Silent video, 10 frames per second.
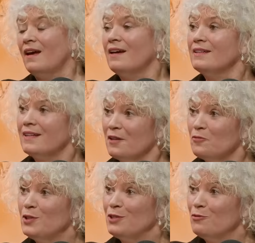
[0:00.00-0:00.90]
And
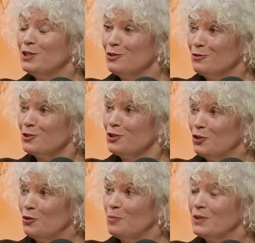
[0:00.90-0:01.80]
again, we don't
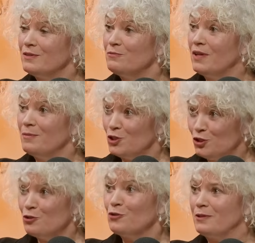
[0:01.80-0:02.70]
know, but I'm
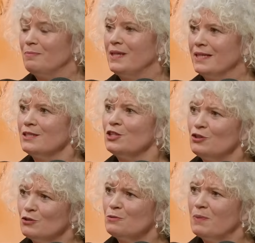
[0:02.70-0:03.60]
sure it plays a
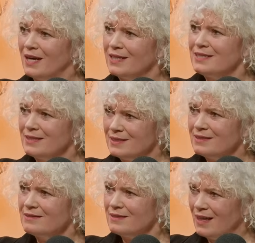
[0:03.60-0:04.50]
huge part in
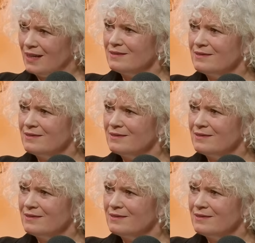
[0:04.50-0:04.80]
it. Yeah.